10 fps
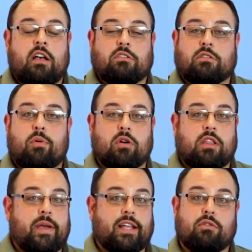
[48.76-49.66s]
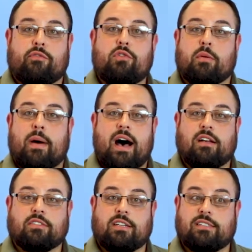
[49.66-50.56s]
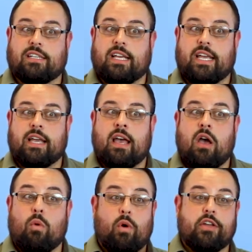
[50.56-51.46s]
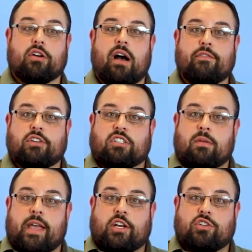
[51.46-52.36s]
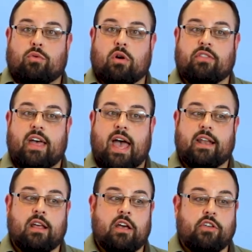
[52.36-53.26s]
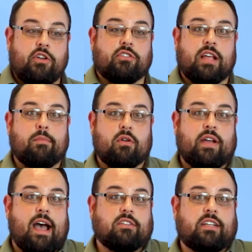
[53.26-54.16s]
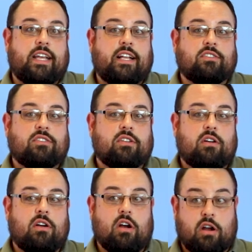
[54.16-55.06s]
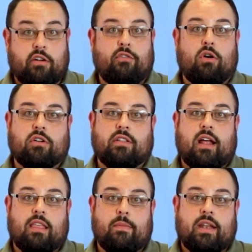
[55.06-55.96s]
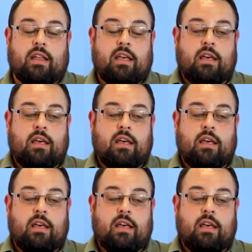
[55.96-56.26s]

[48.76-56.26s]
So it's important that we get to review the policy to see what your coverage is and make sure that your temporary housing needs are going to fall under that limit.